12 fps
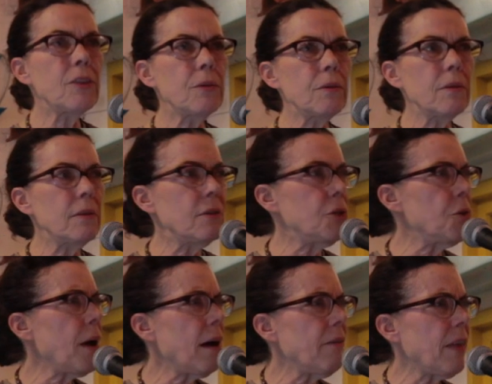Do
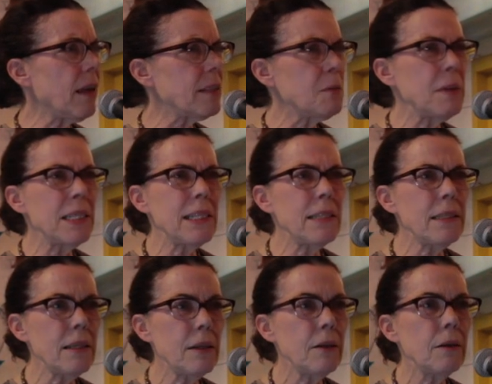you have that species here?